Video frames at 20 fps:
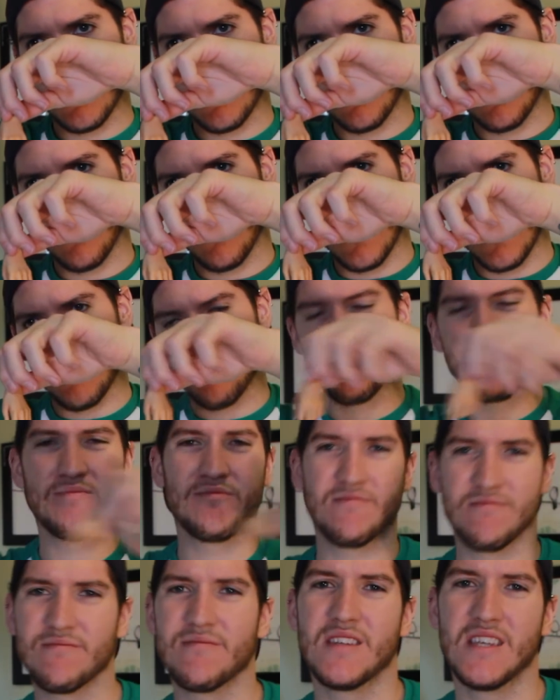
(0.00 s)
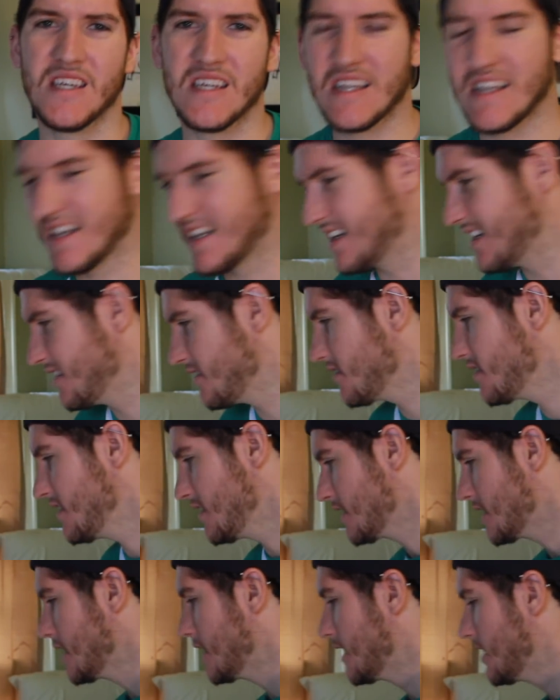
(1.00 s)
I should do that. You get
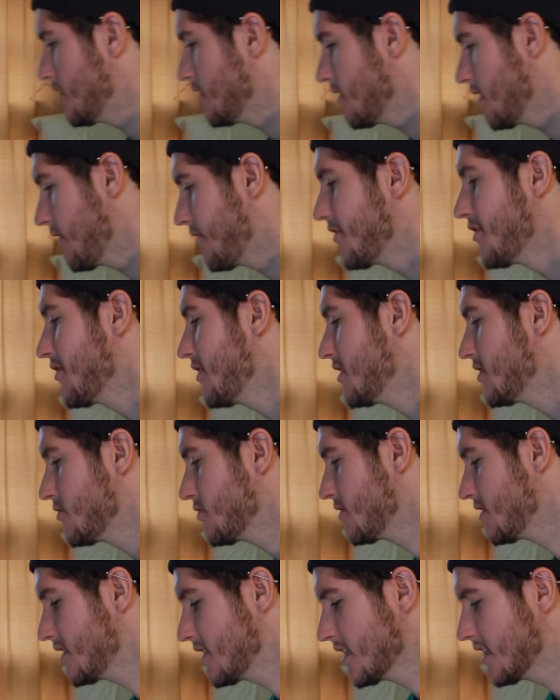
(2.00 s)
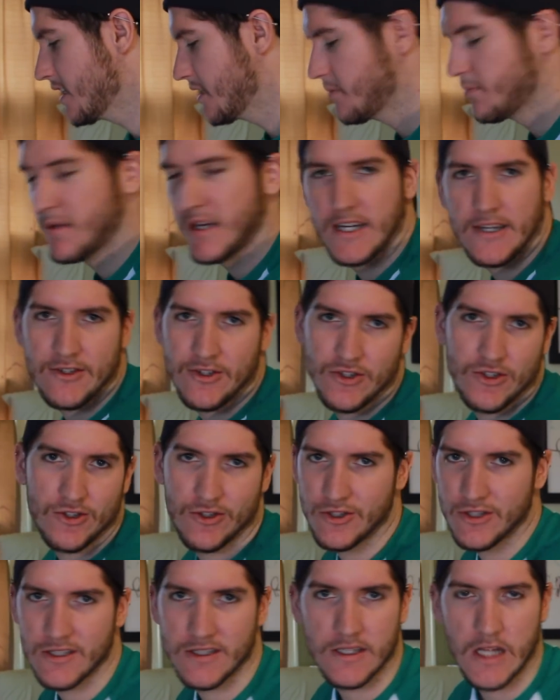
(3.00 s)
it. If you're interested in
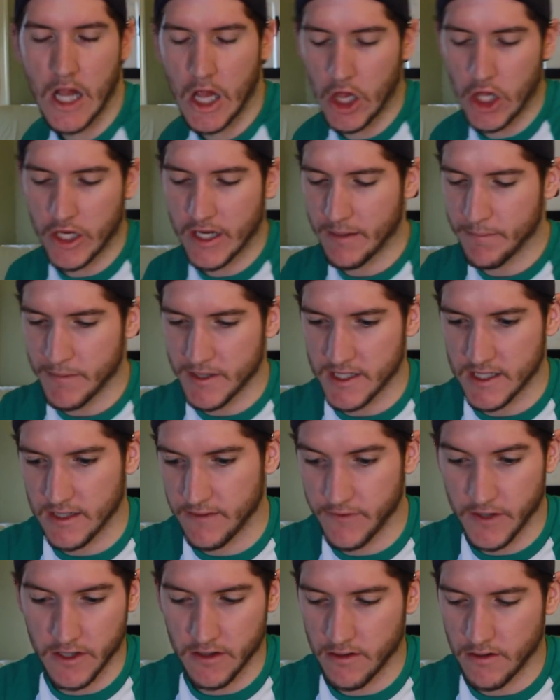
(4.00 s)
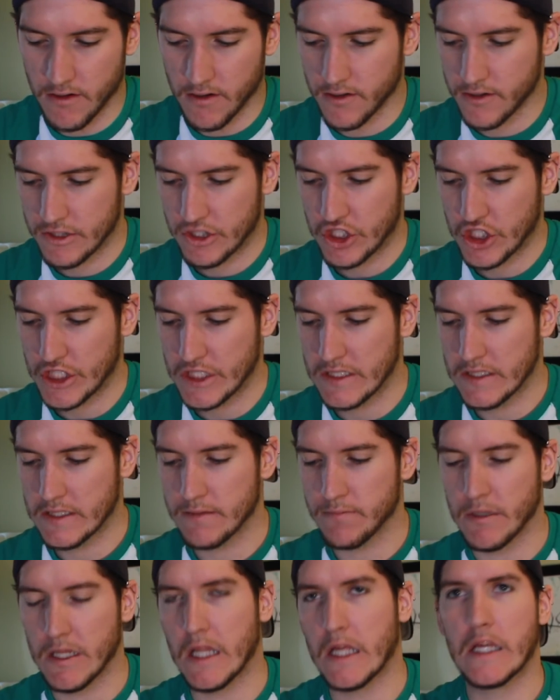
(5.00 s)
pictures, look at my DeviantArt.
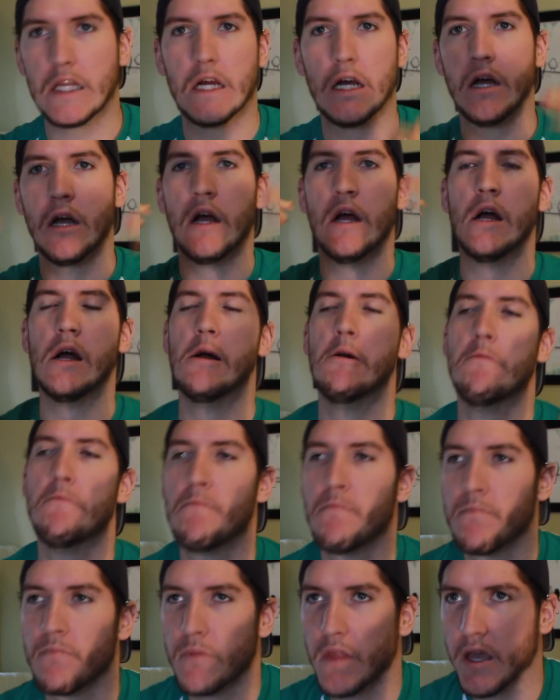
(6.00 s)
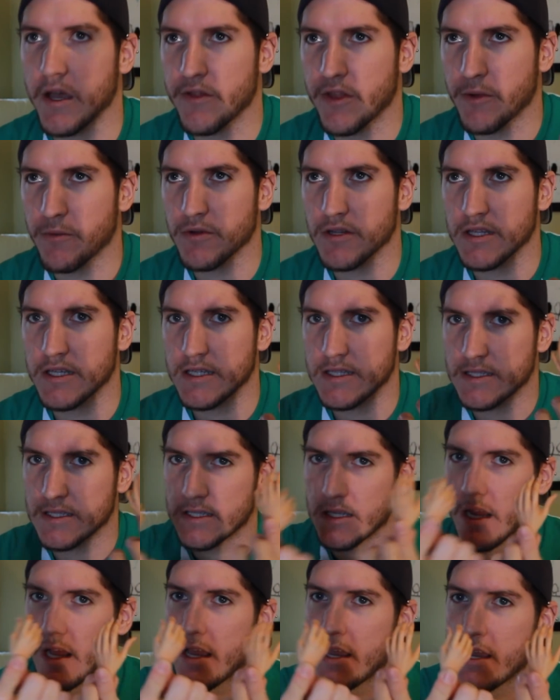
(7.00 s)
Jeez, Melita. And they released
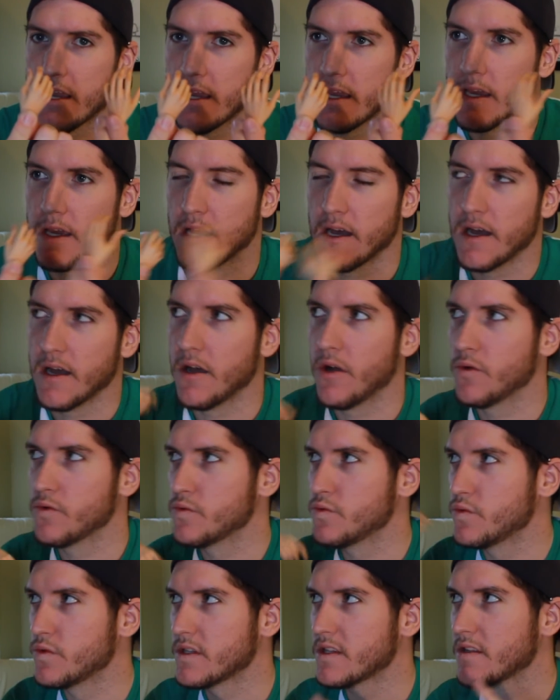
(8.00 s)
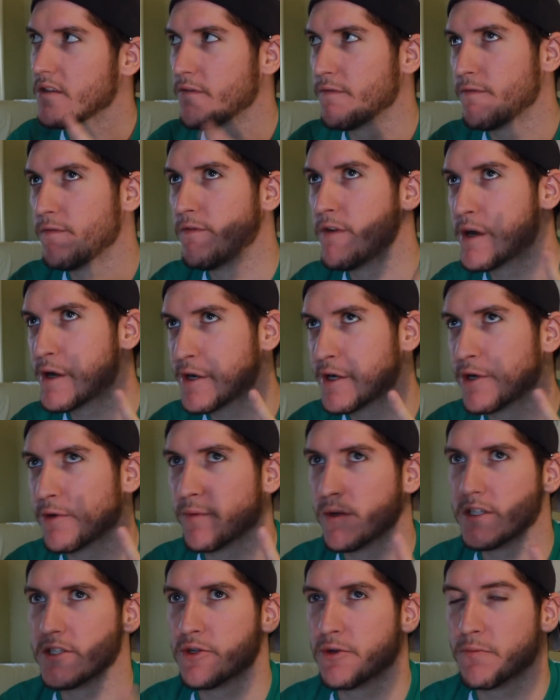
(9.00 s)
with the very
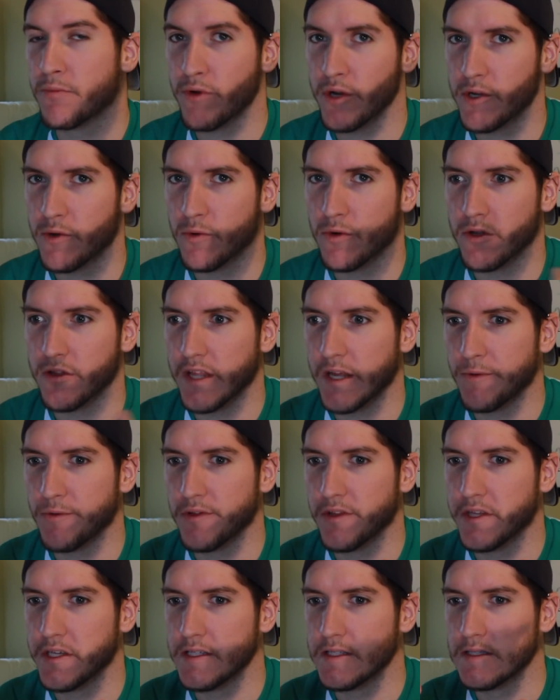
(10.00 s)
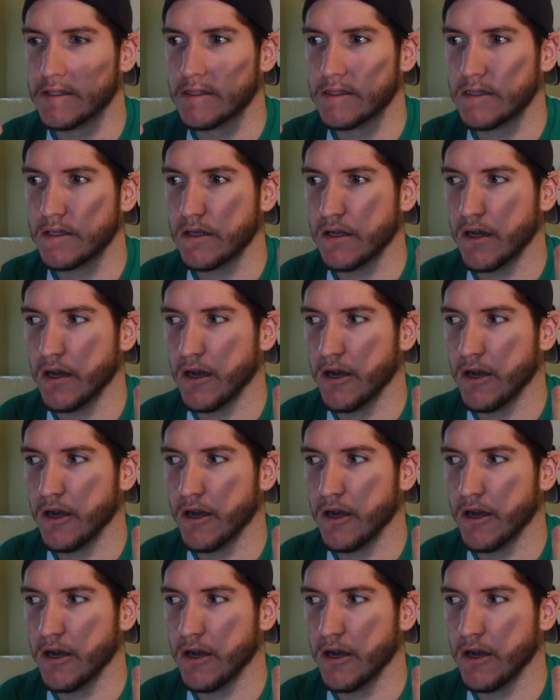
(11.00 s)
original pre-order, they released,